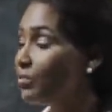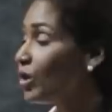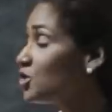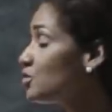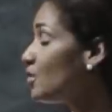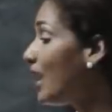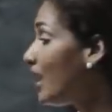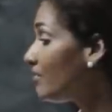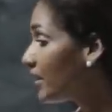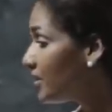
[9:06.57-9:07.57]
And once you
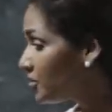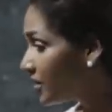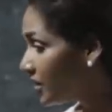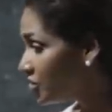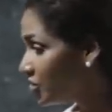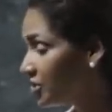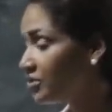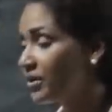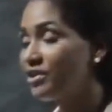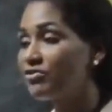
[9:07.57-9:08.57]
have
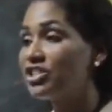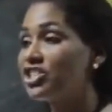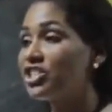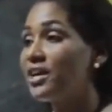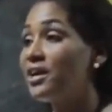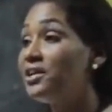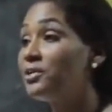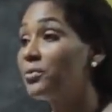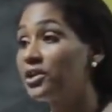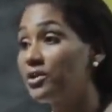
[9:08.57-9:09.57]
education, you can reach
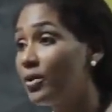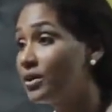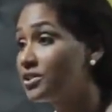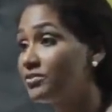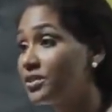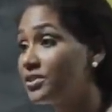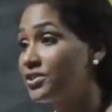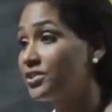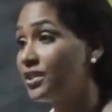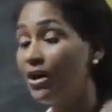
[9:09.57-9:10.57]
anywhere you want to
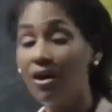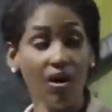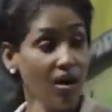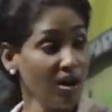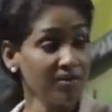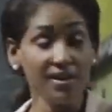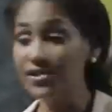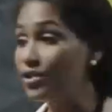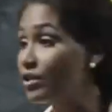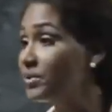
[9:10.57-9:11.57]
reach. All of
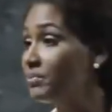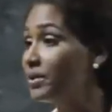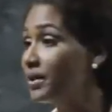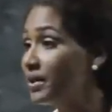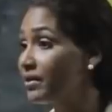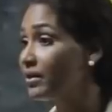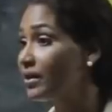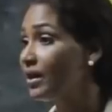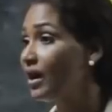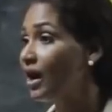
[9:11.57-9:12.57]
these young people
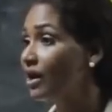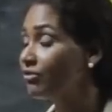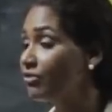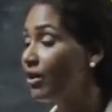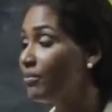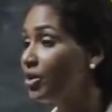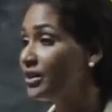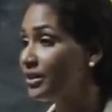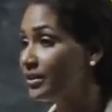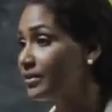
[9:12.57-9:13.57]
here are from
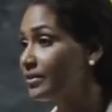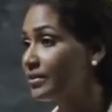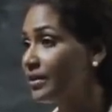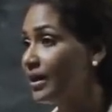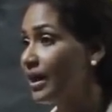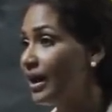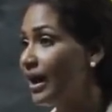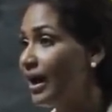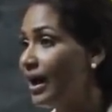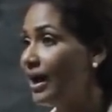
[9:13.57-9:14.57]
Oneid.
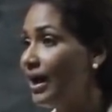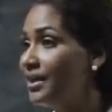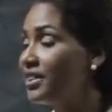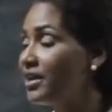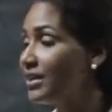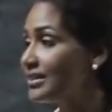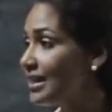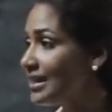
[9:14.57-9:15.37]
And they're a